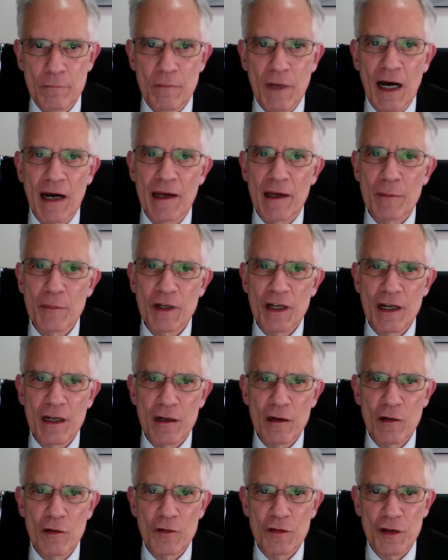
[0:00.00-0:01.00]
I am
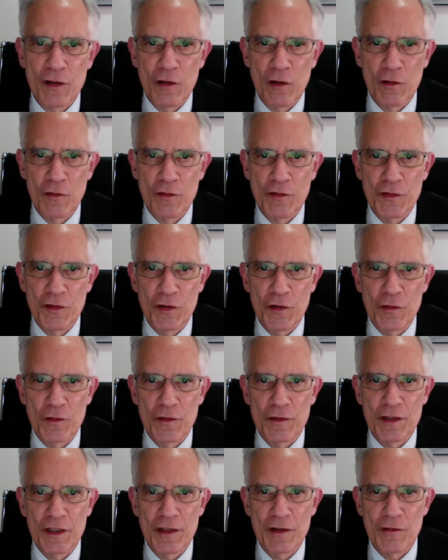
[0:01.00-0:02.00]
Carlos Alonso,
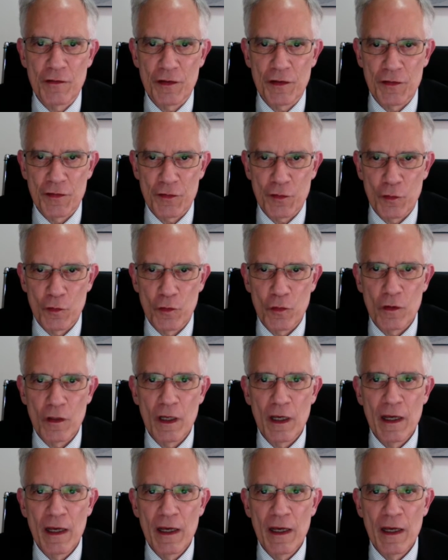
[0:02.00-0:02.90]
Dean of the school,